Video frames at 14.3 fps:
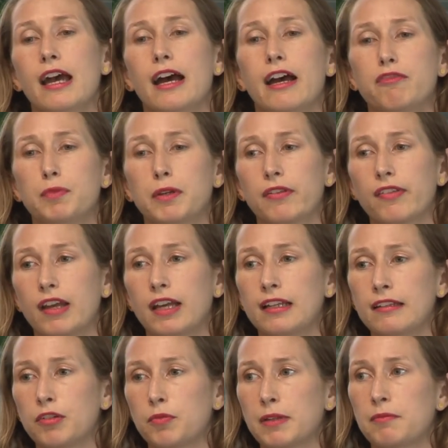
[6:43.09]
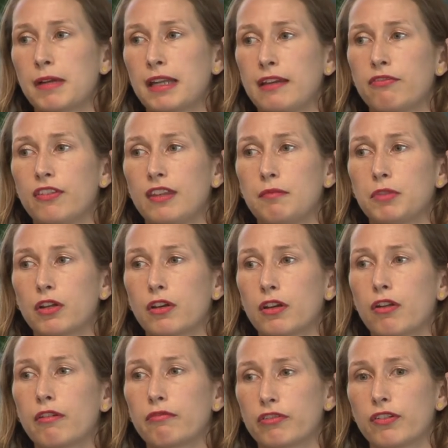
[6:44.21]
I've put aside a little bit of money for them to go to
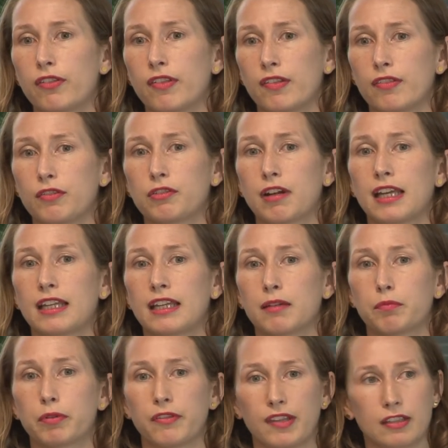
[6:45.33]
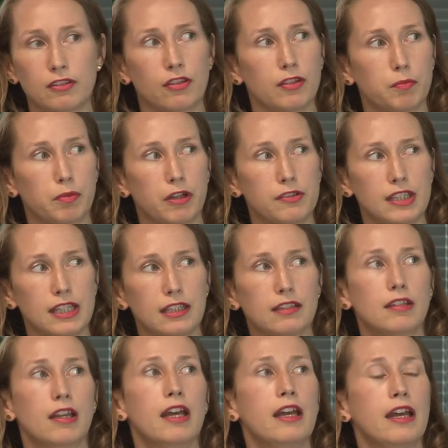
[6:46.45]
conferences and training and present on the project.